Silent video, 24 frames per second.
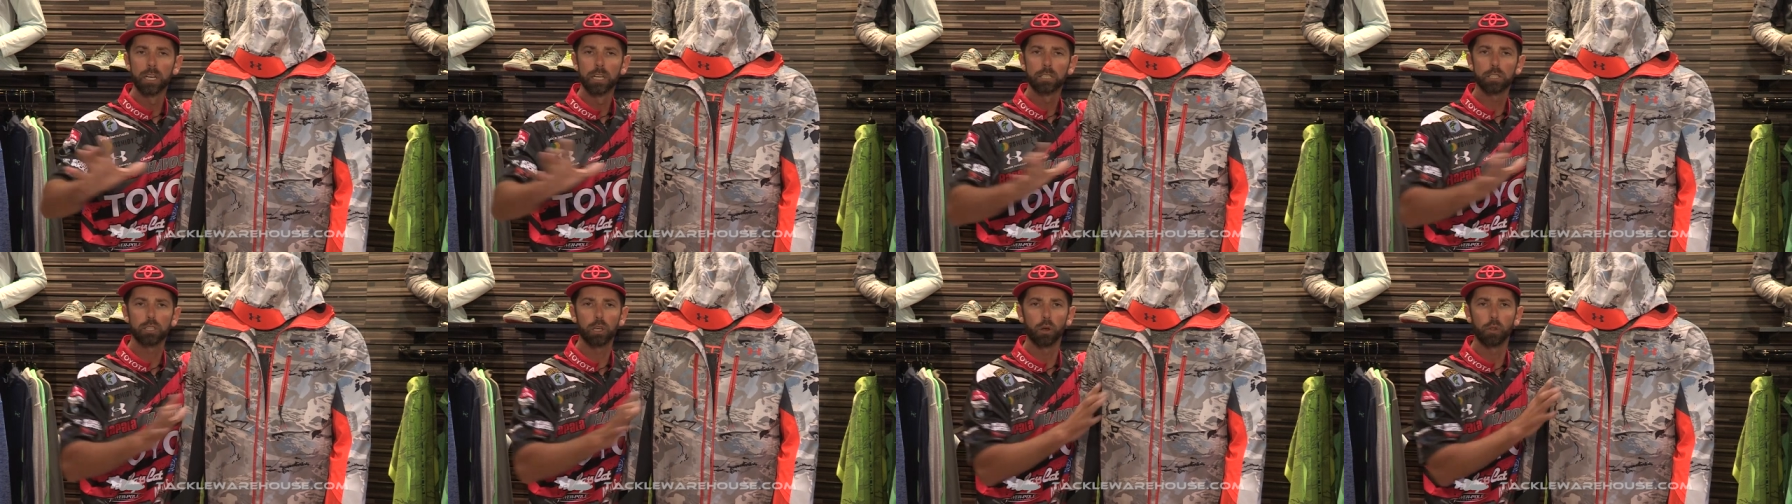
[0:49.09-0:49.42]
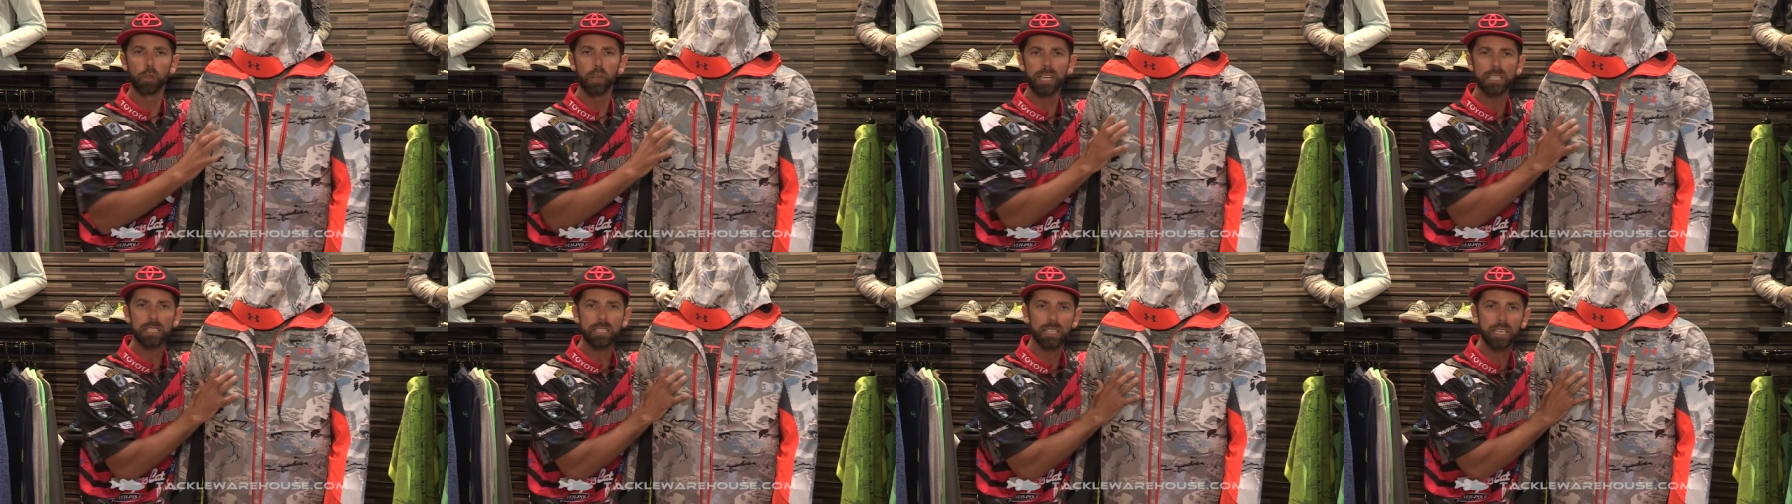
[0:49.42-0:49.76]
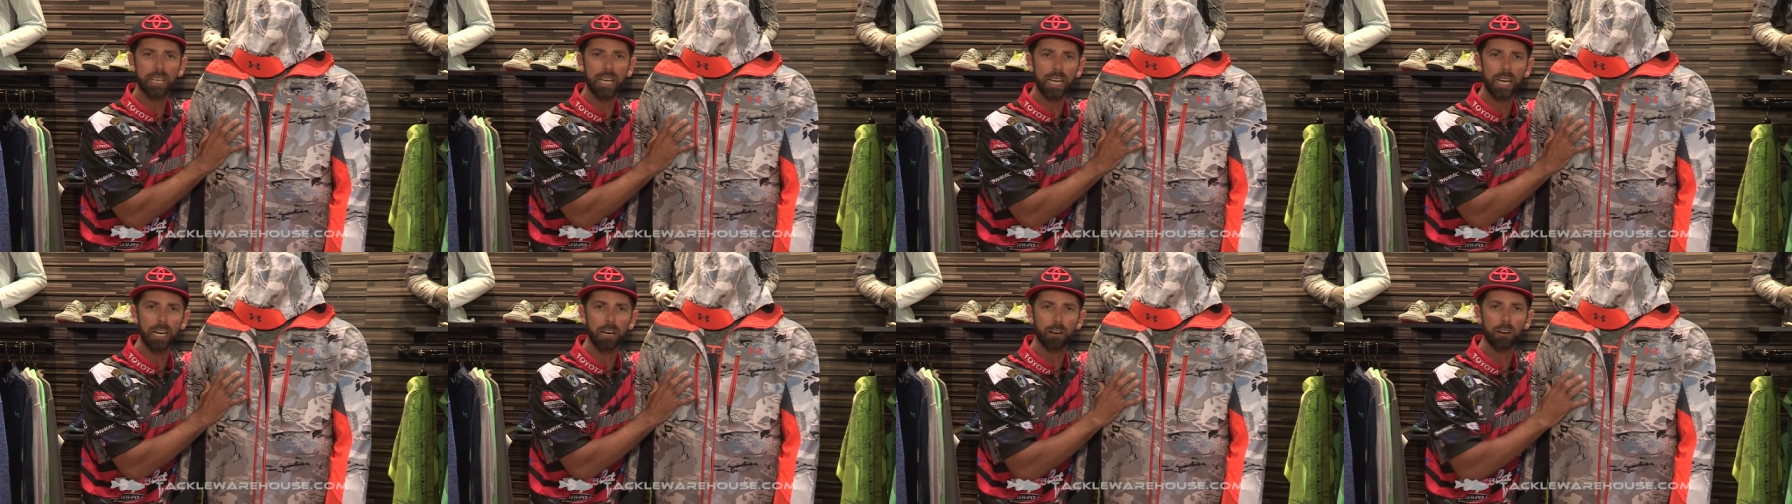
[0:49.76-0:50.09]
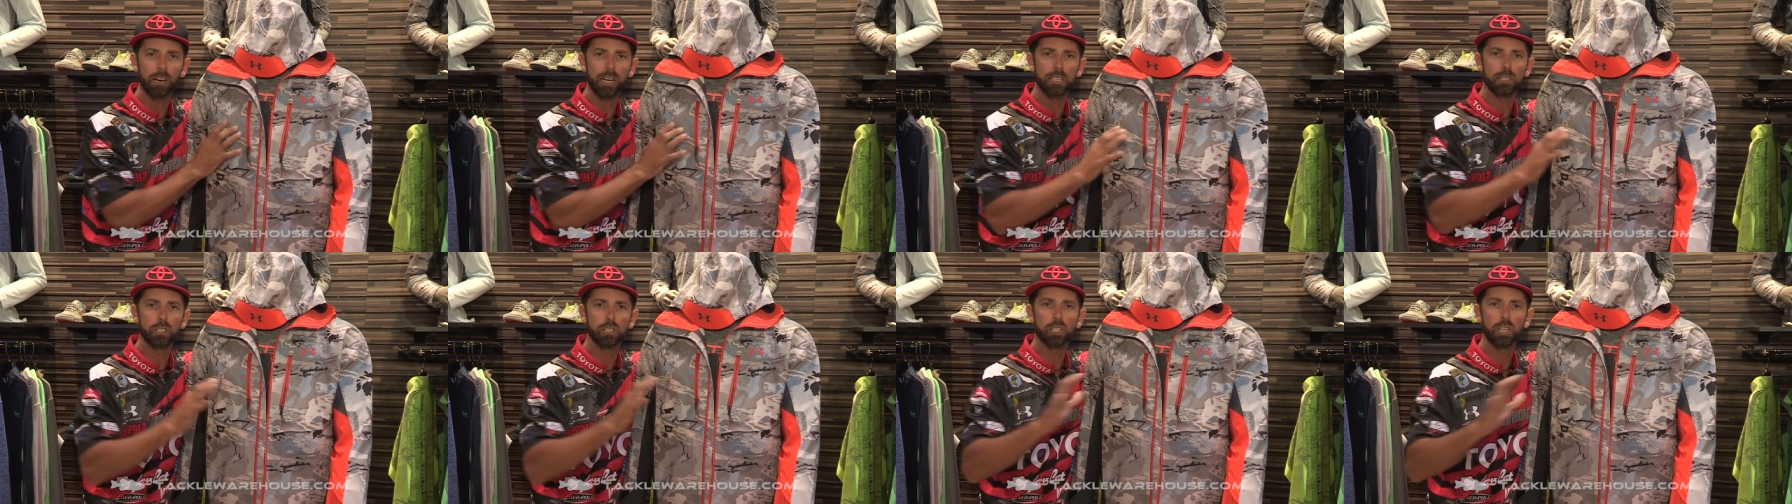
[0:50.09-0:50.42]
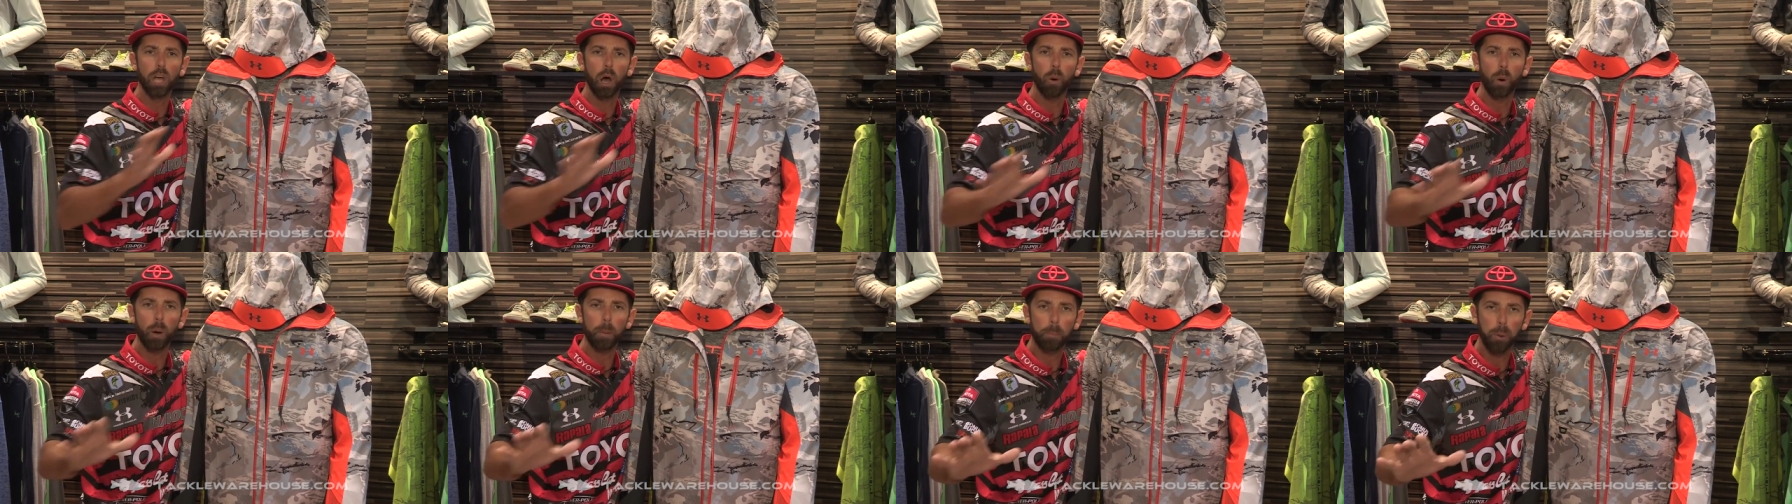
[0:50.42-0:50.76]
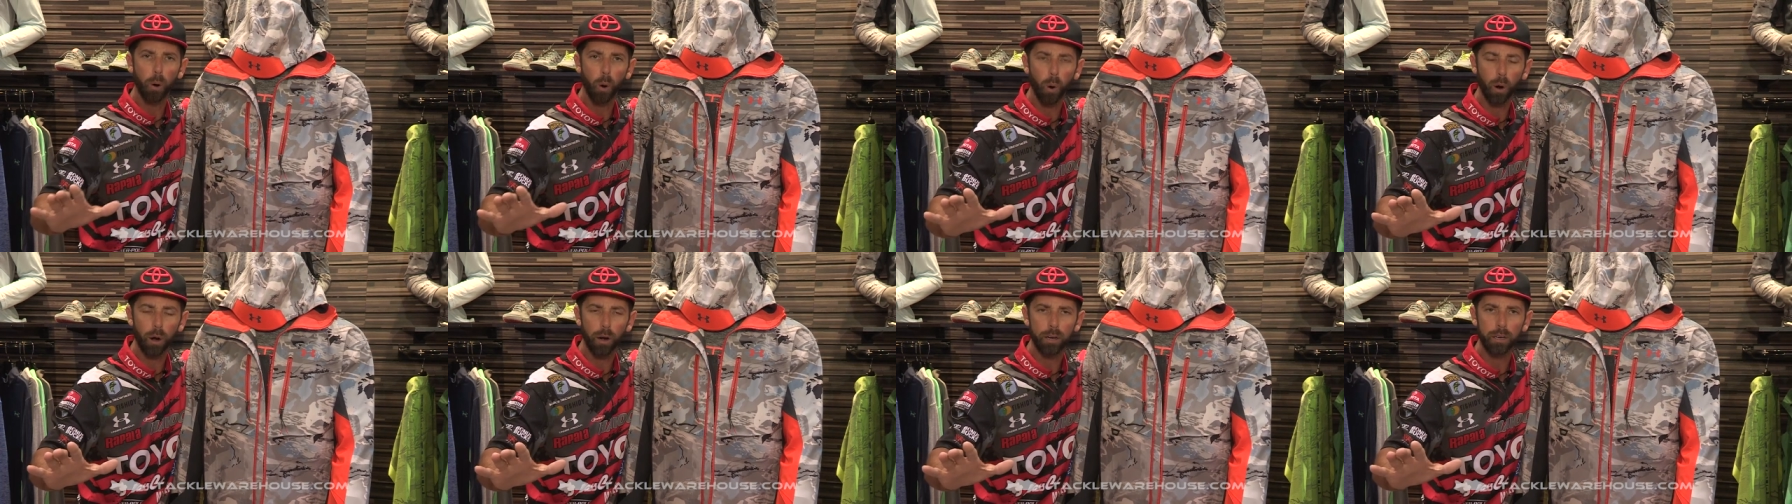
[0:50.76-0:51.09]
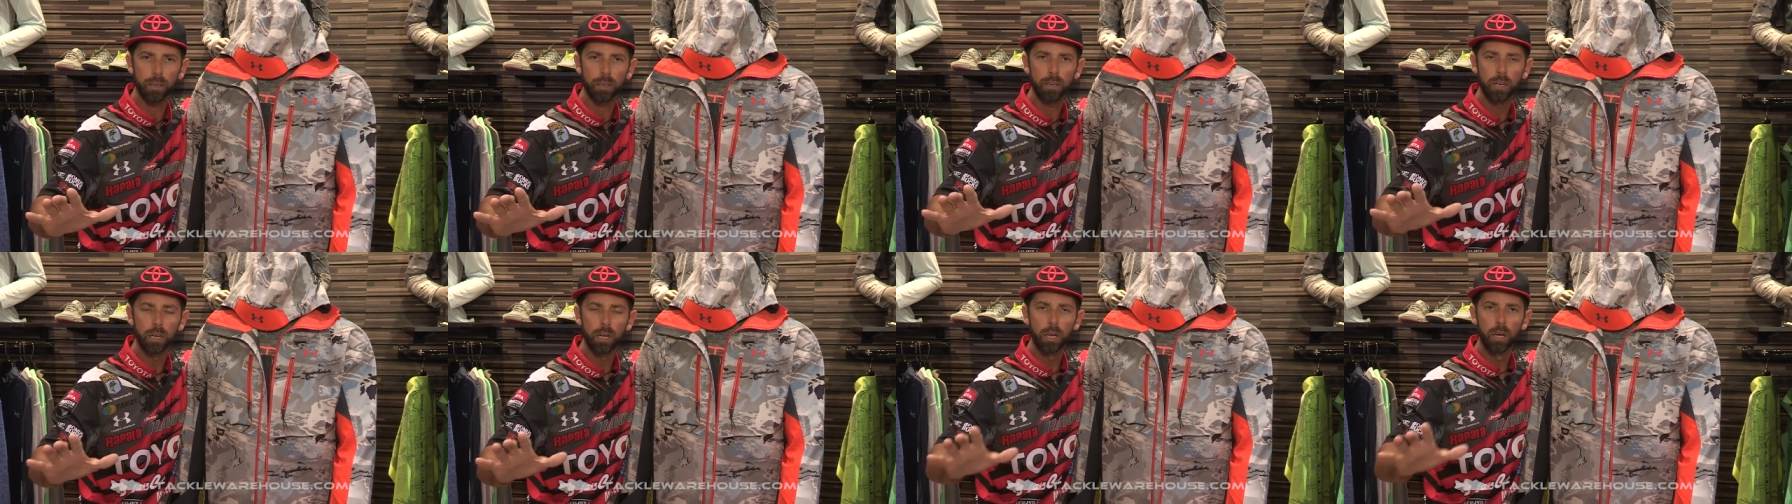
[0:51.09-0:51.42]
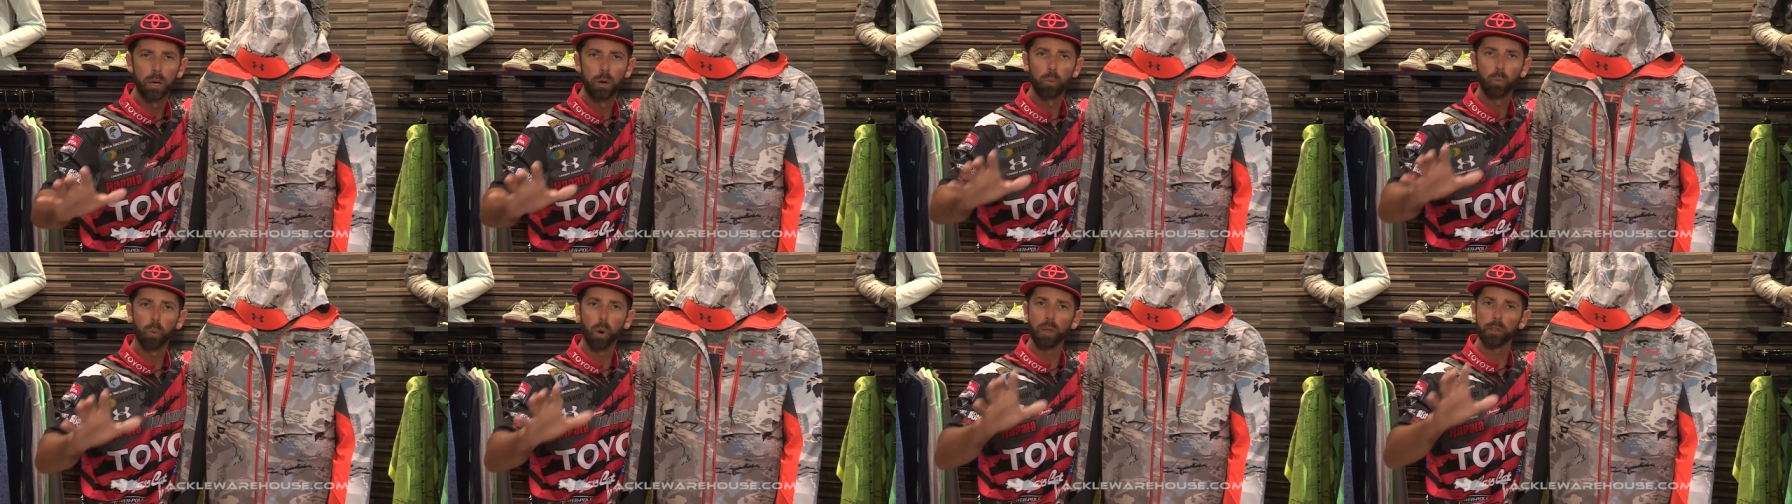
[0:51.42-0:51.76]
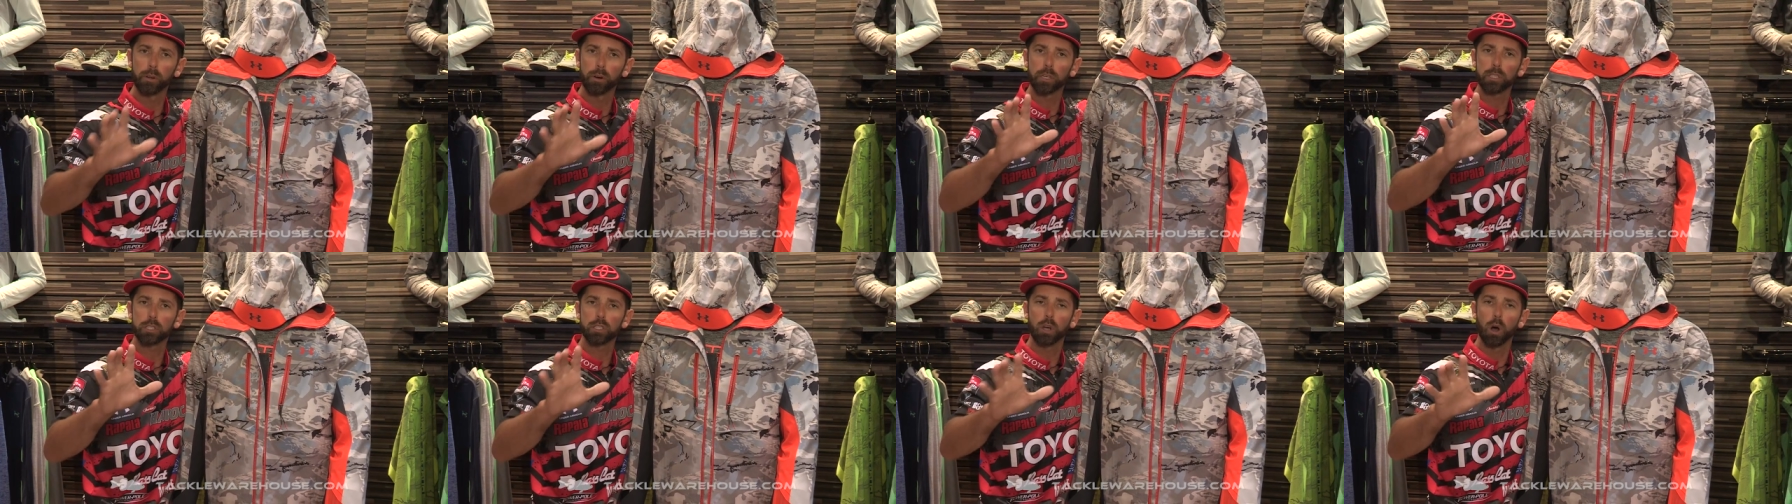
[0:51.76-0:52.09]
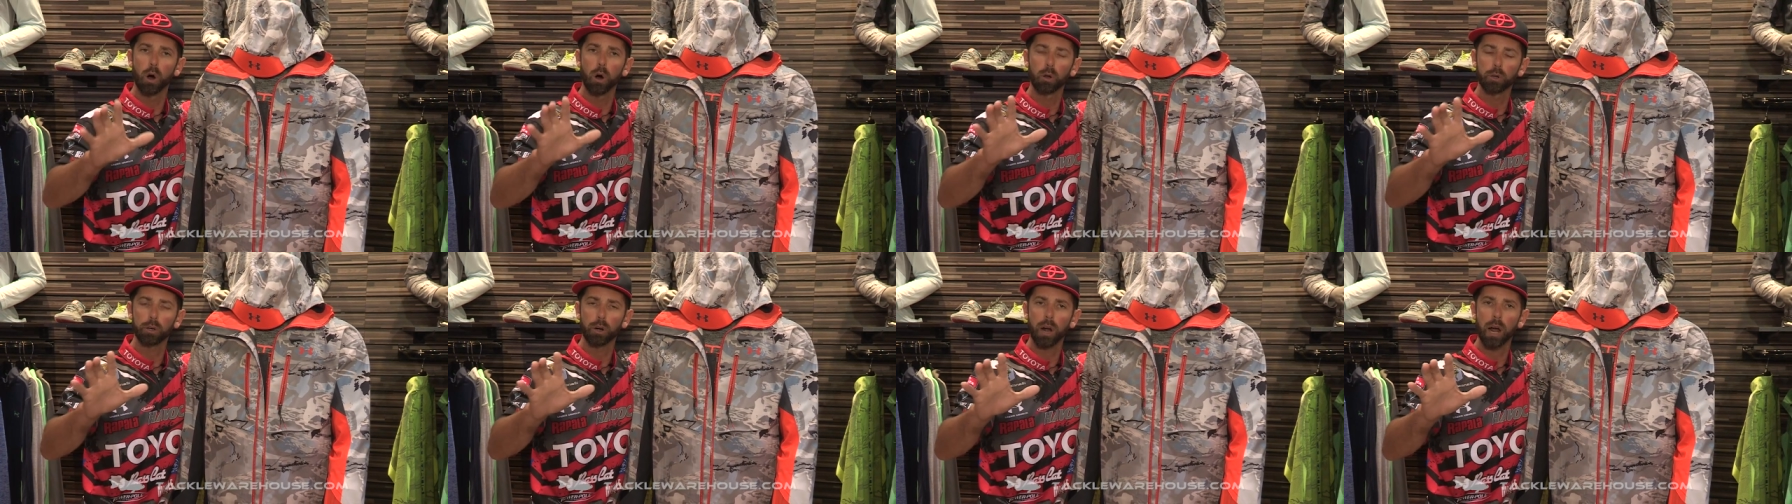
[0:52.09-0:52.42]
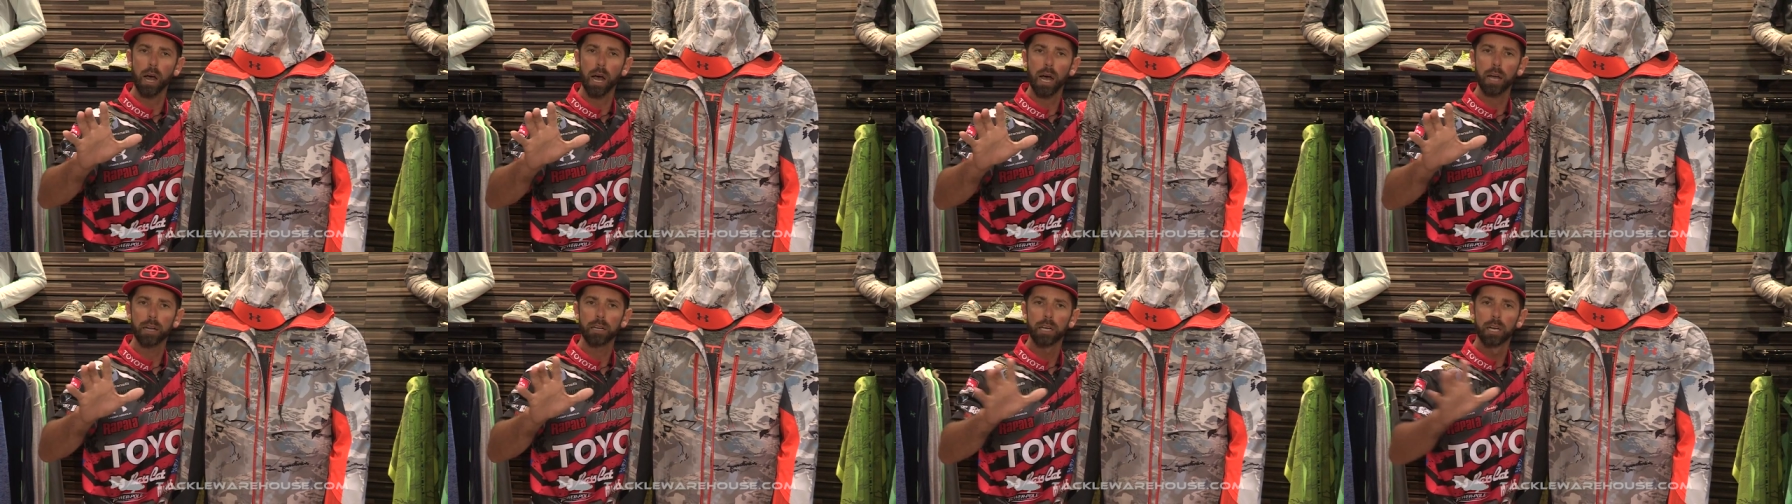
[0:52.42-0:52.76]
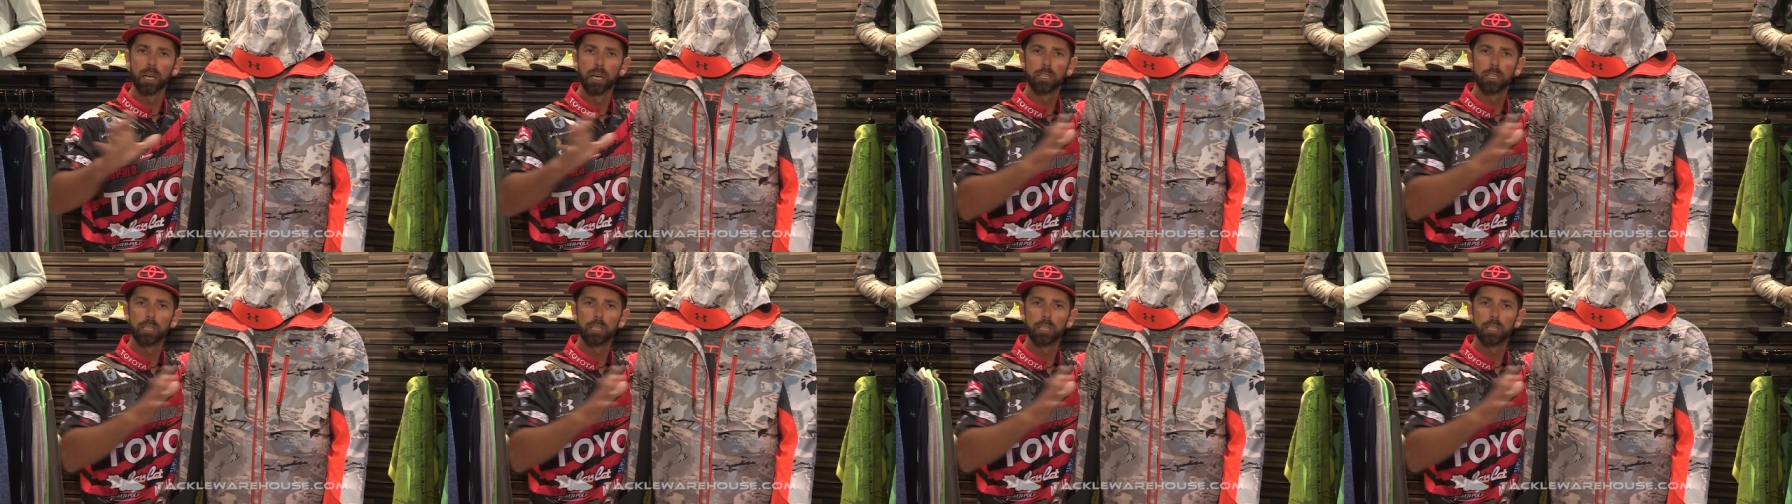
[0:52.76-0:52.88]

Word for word: So this gear is so important whether it's cold or hot.